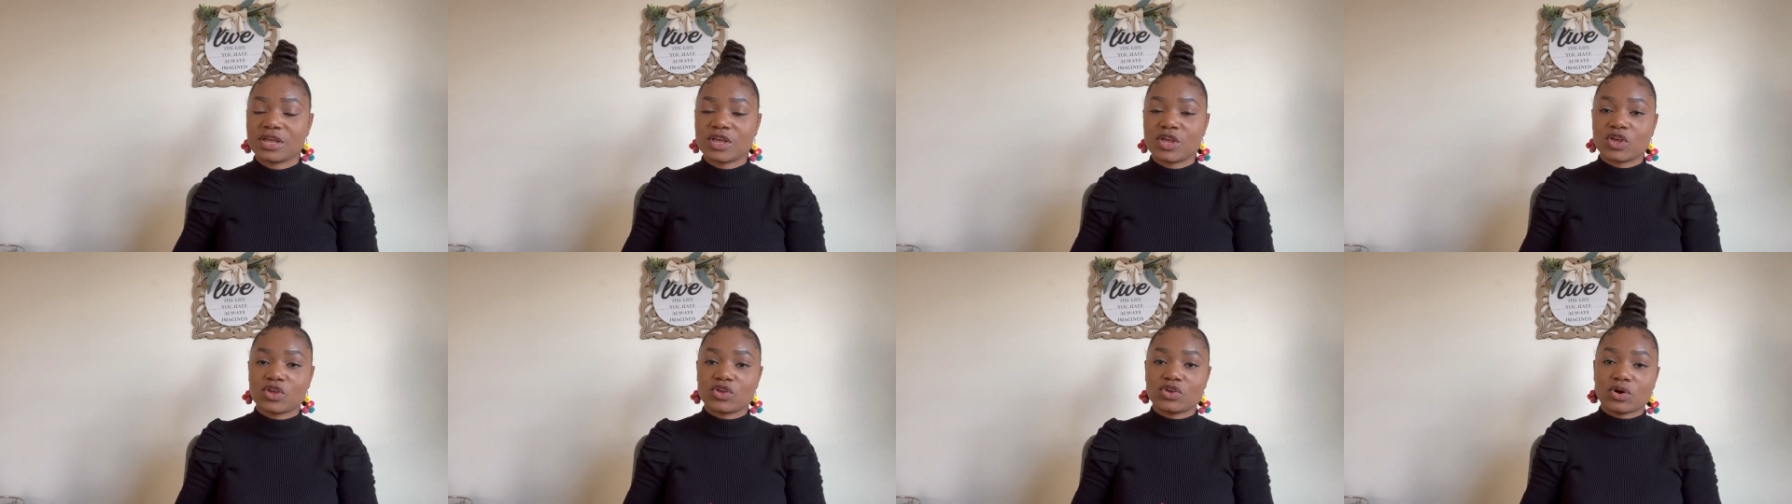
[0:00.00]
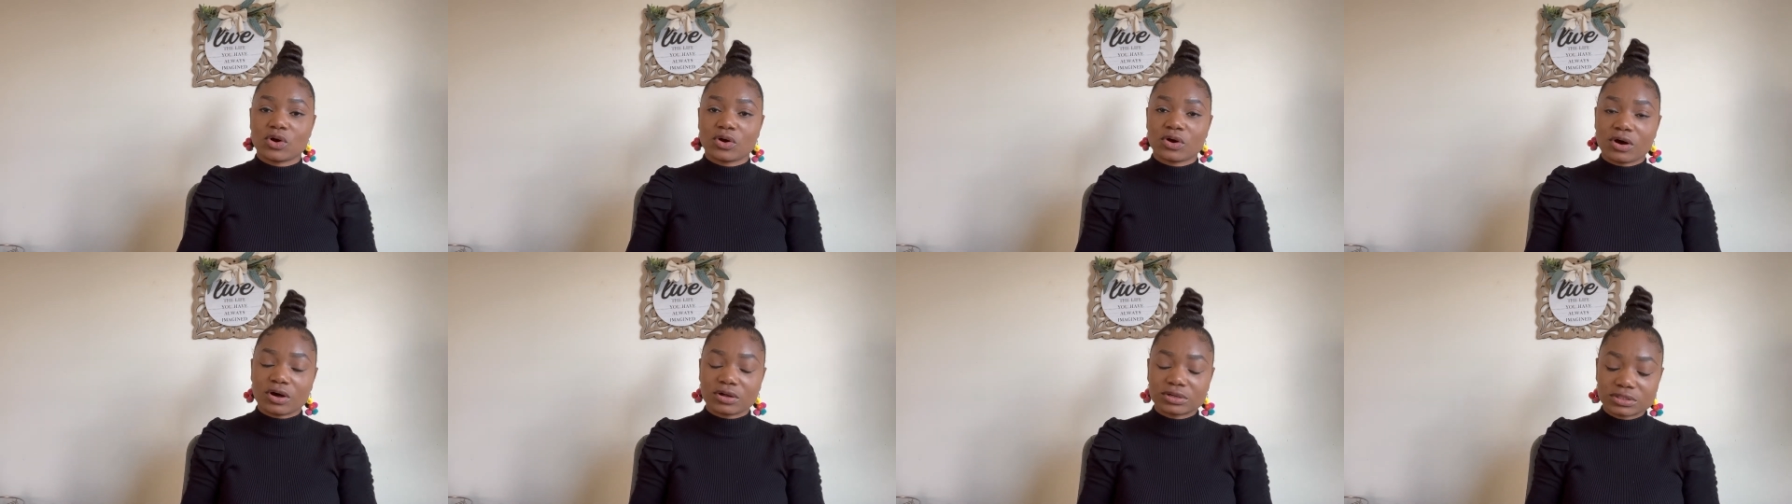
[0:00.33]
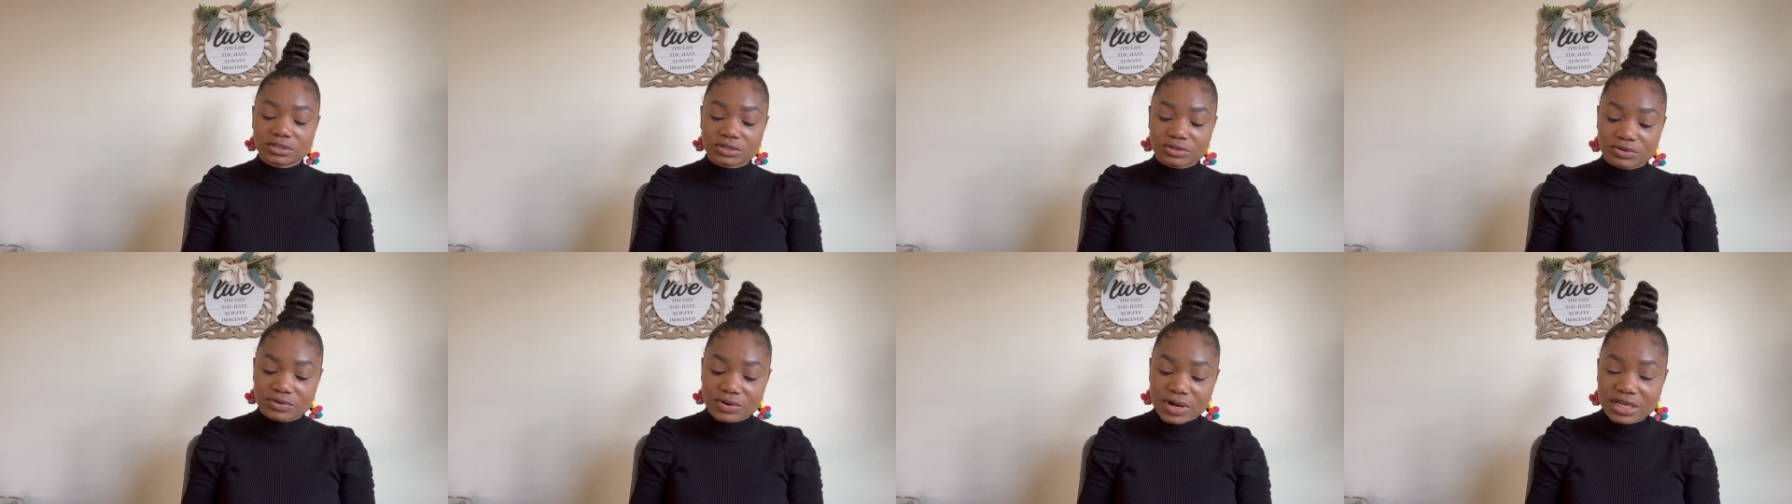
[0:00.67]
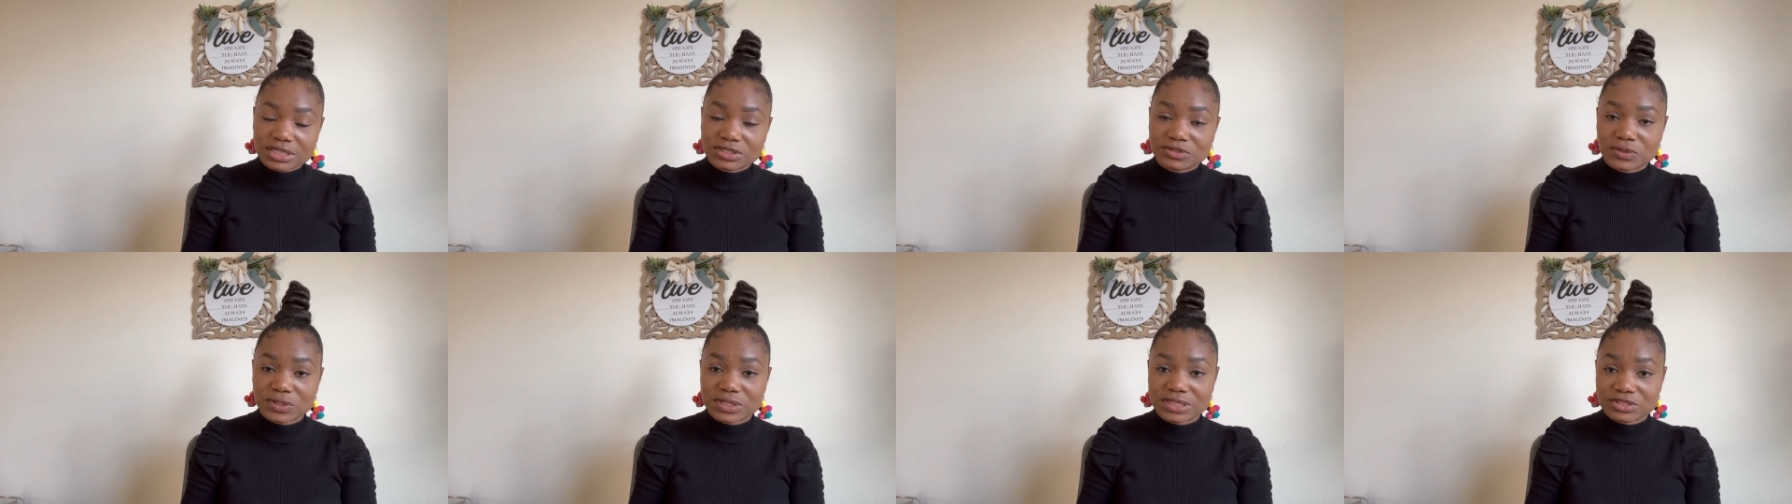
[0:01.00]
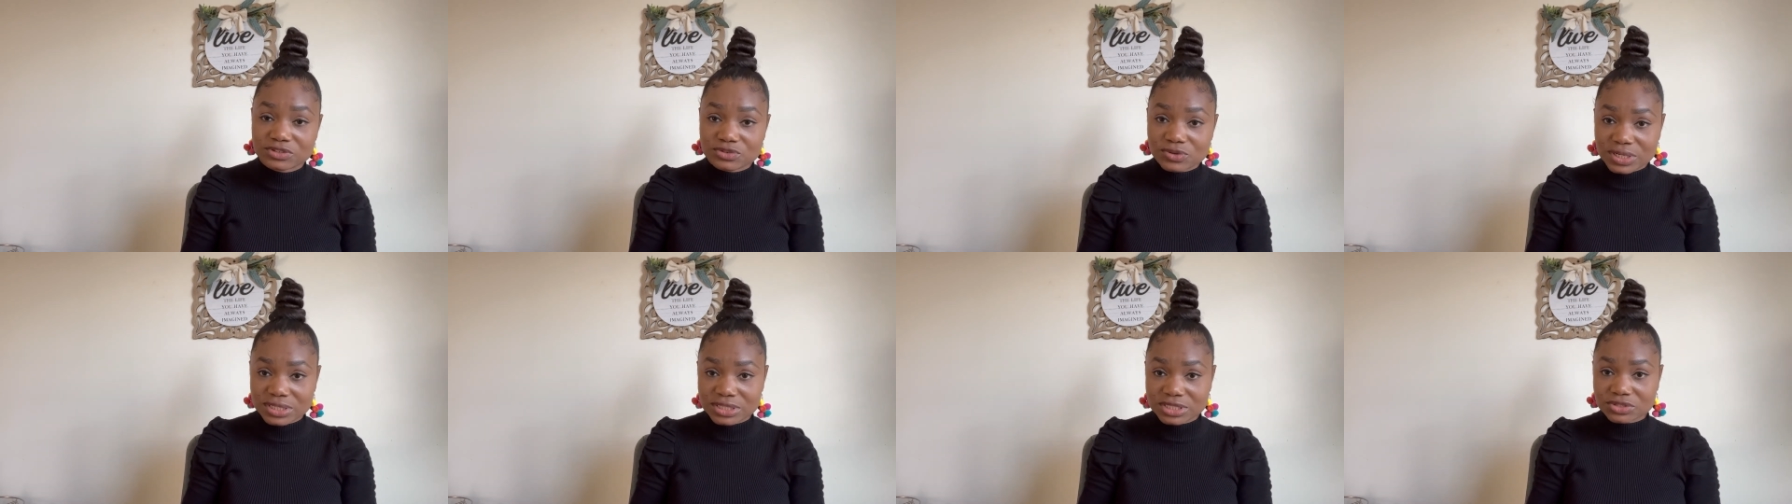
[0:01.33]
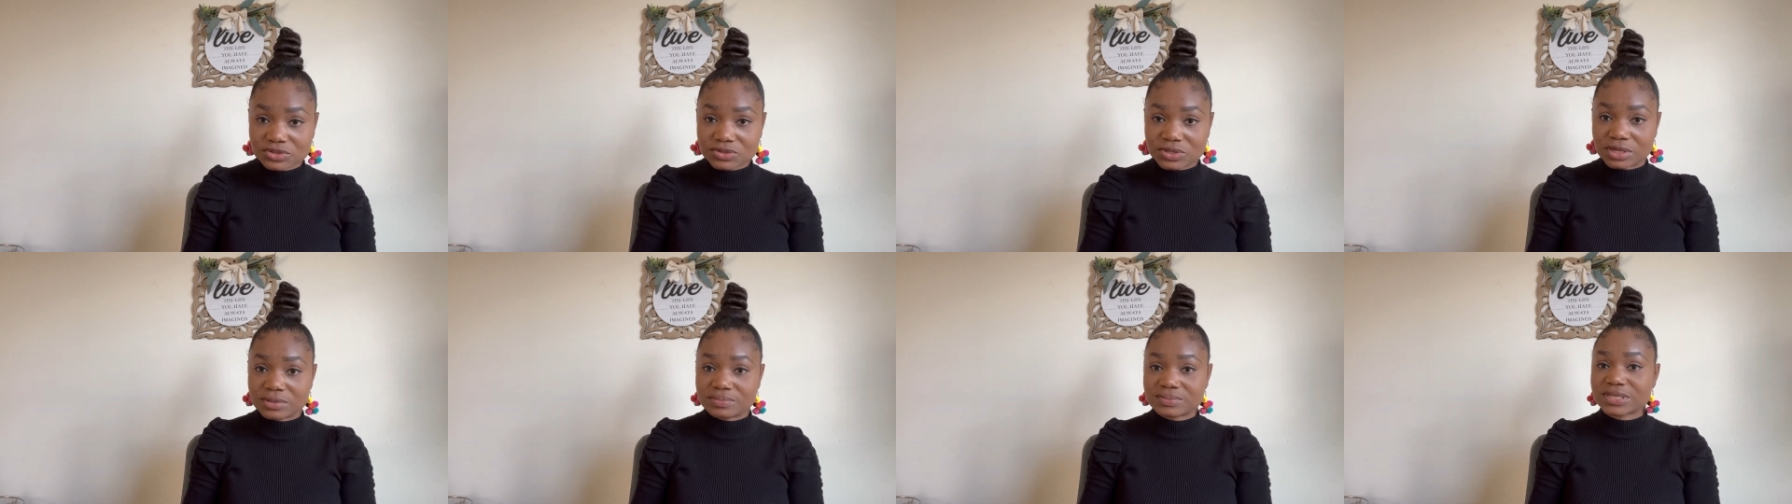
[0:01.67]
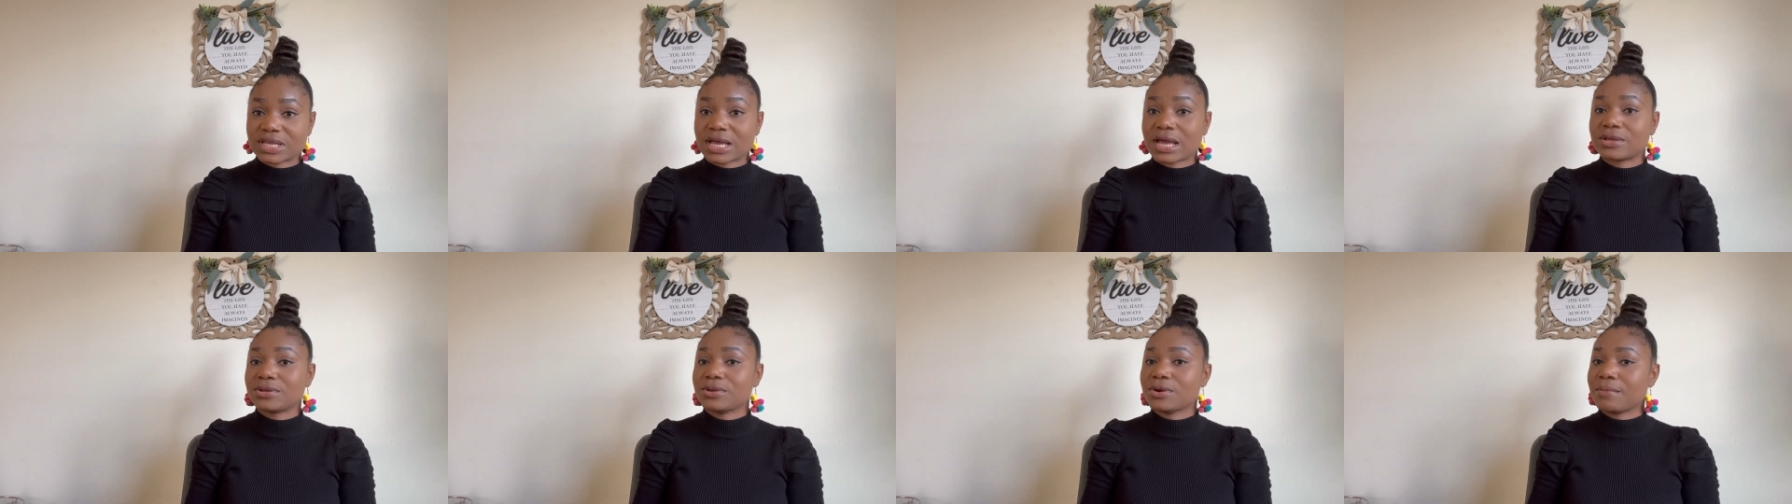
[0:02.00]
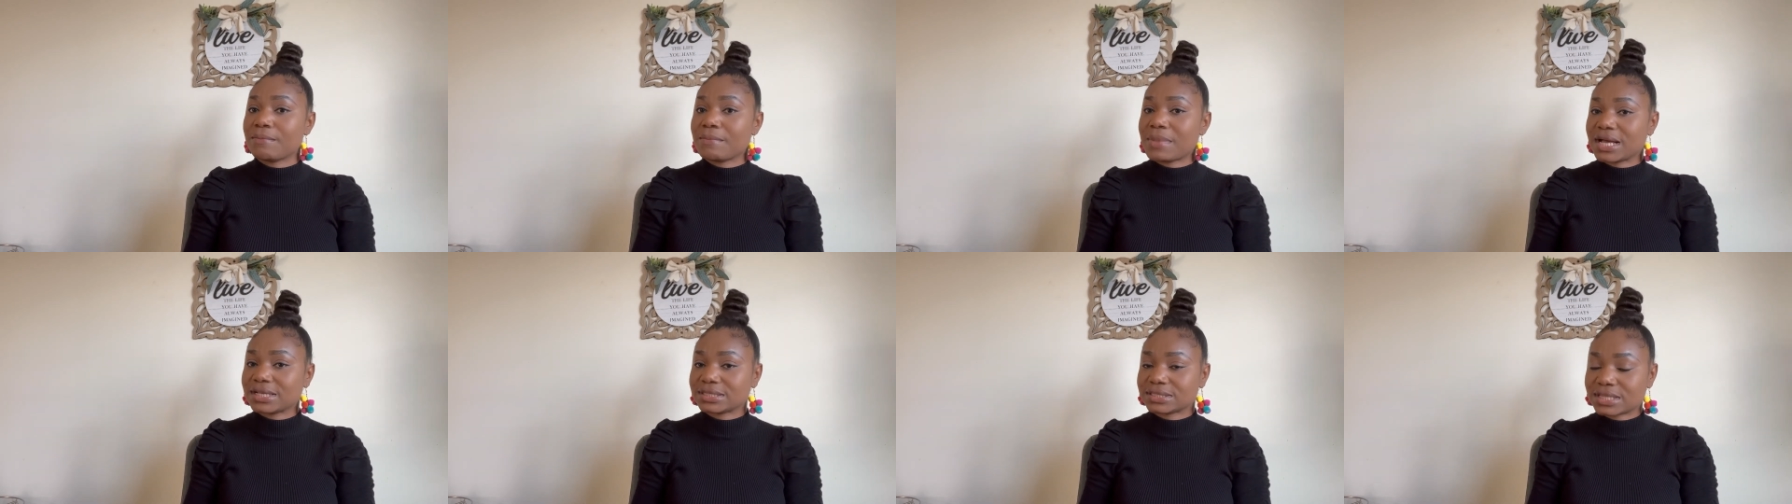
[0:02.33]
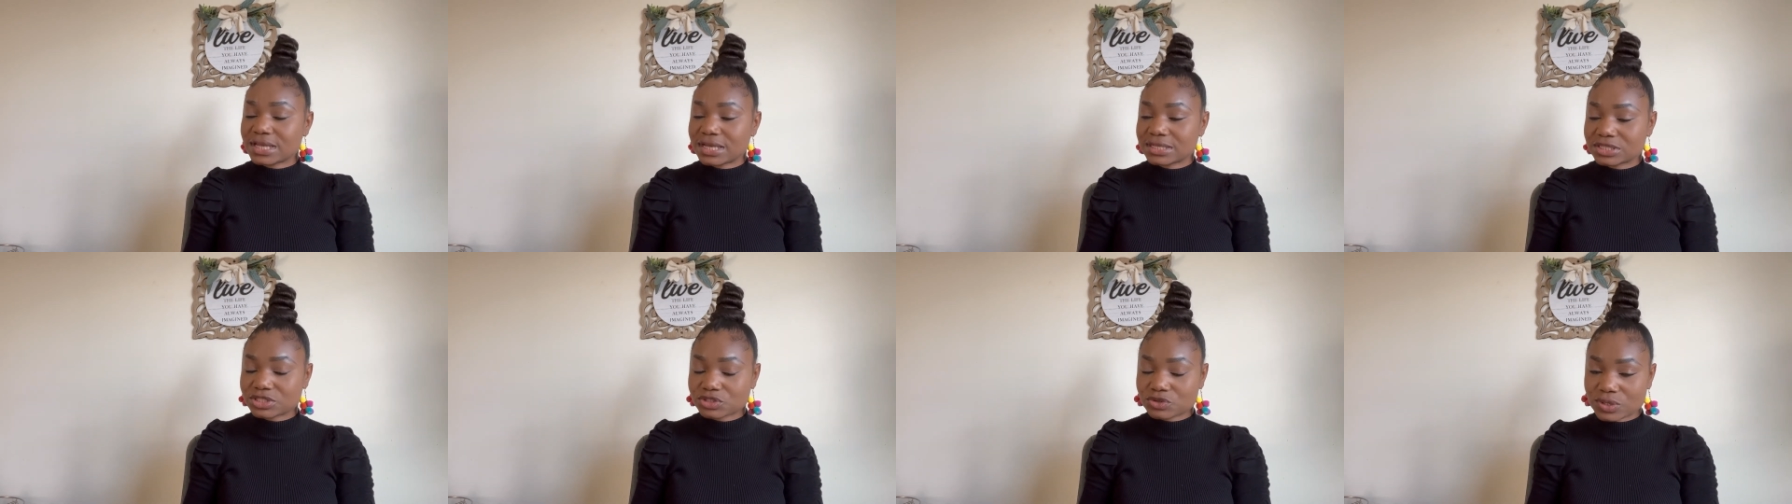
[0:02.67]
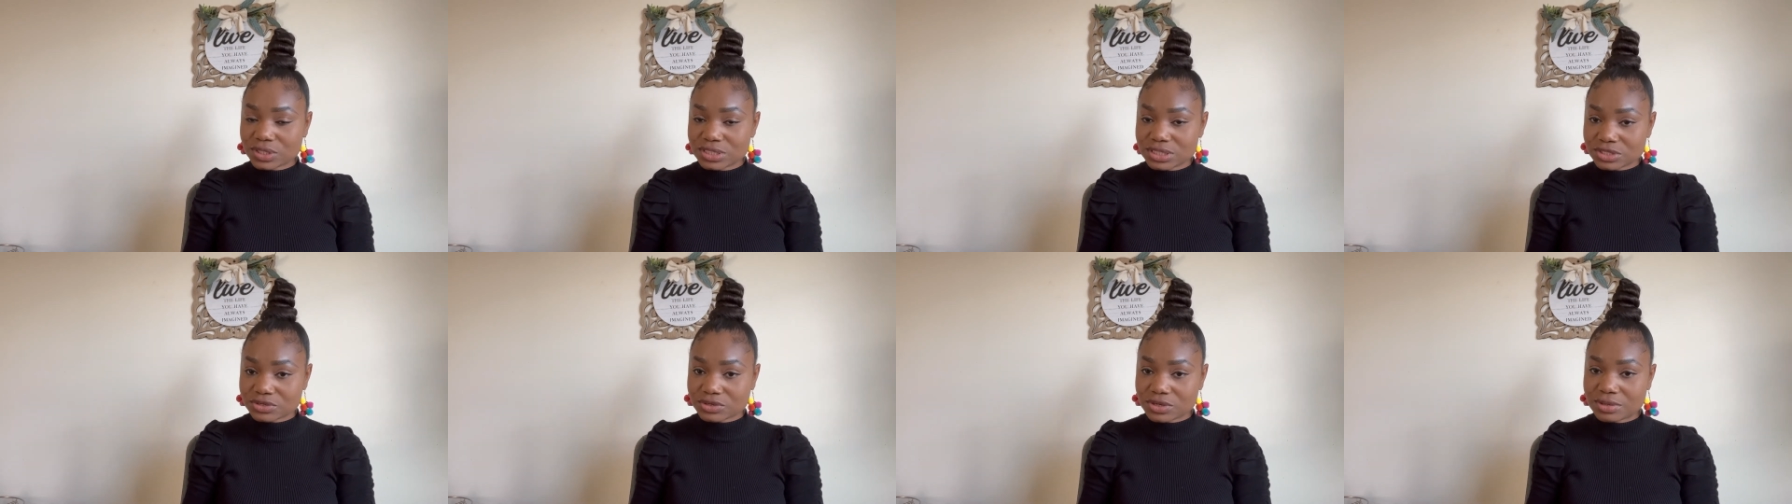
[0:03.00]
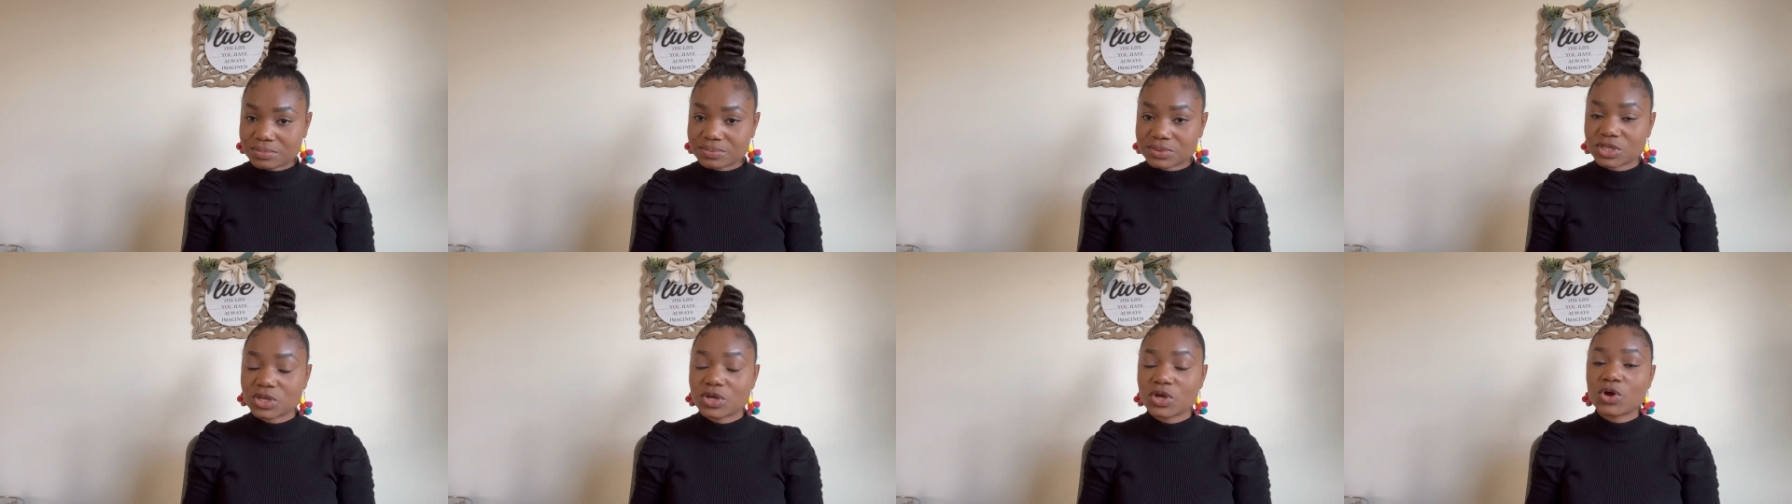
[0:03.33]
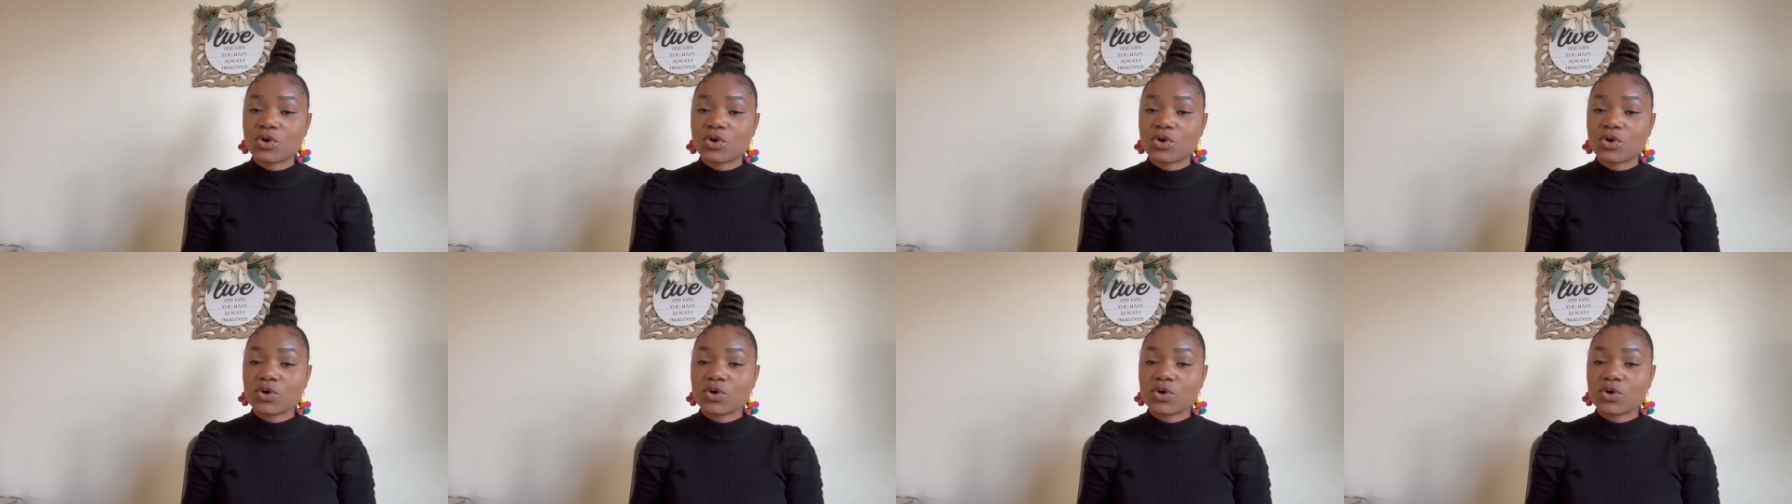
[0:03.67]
your undergraduate transcript and your master's transcript